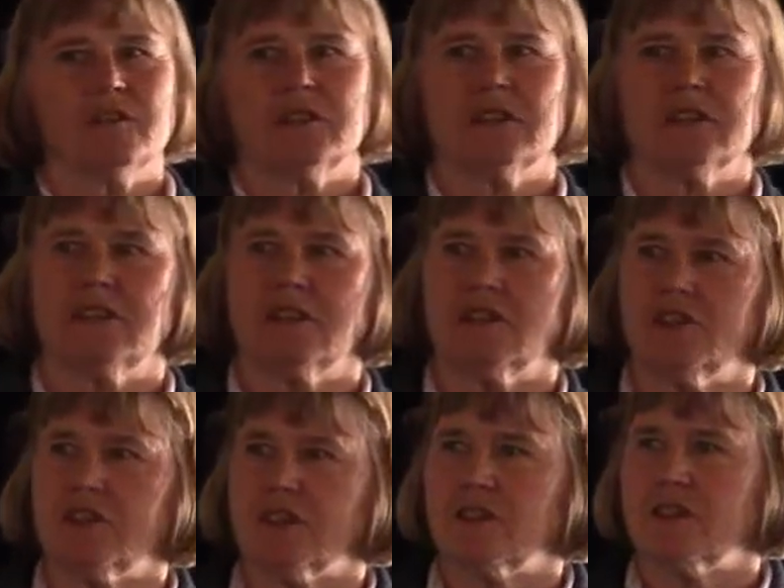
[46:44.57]
an
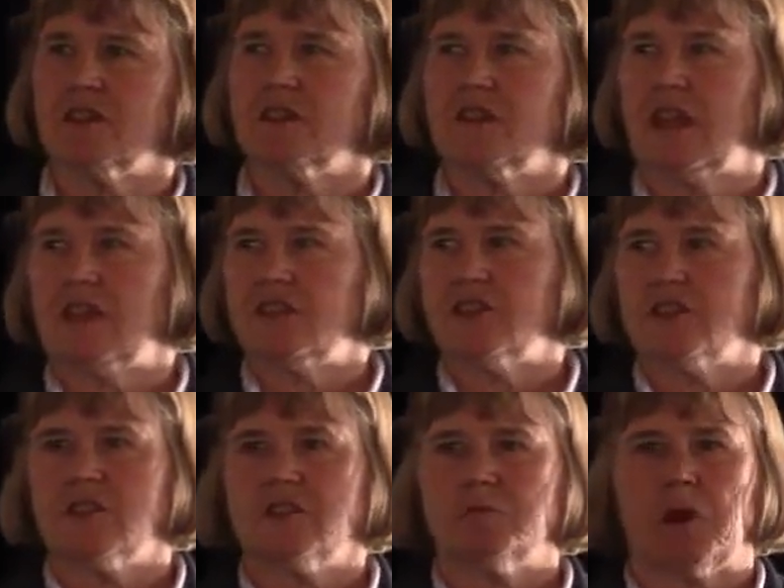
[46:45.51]
indigenous
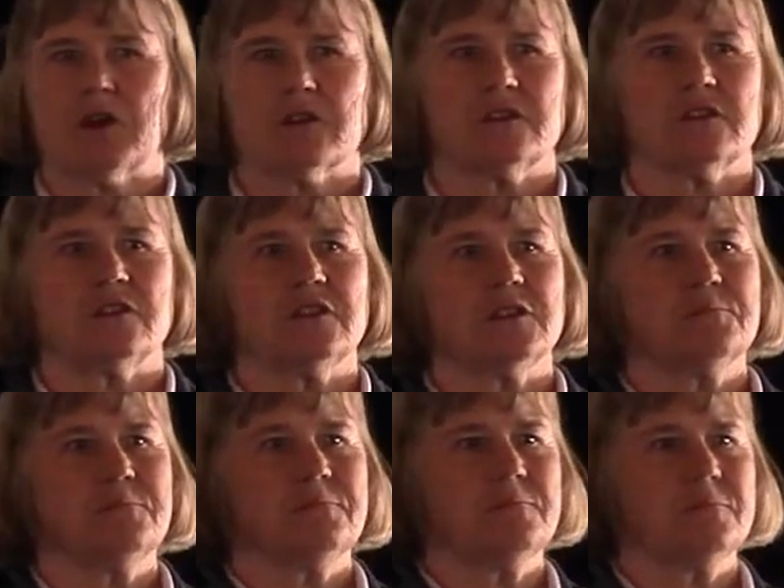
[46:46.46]
nations park system